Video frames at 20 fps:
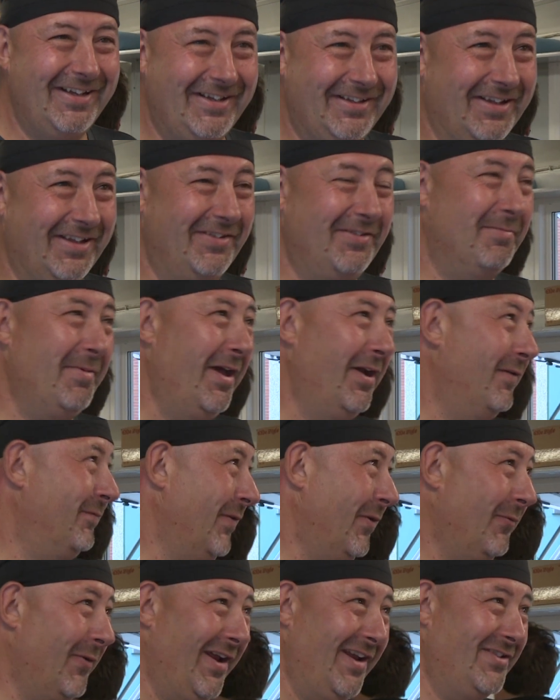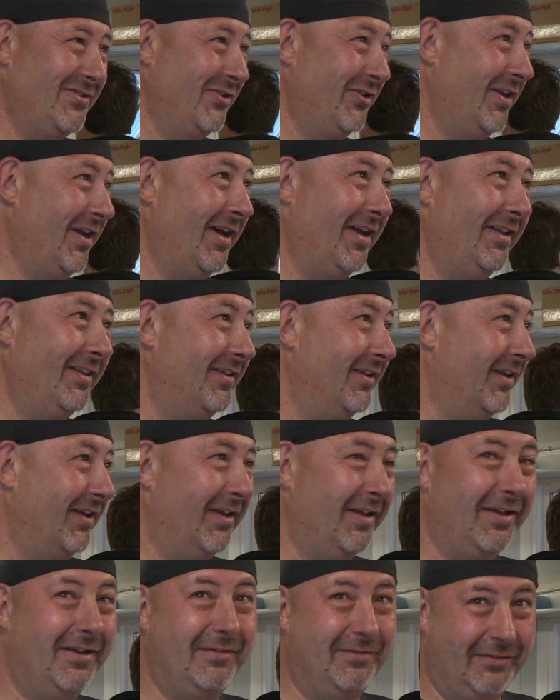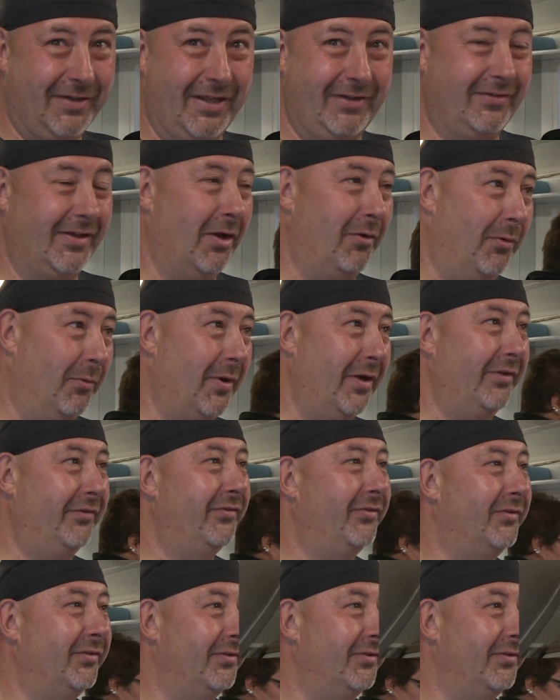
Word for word: Doesn't matter if it rains or not. Uh, that's how it was.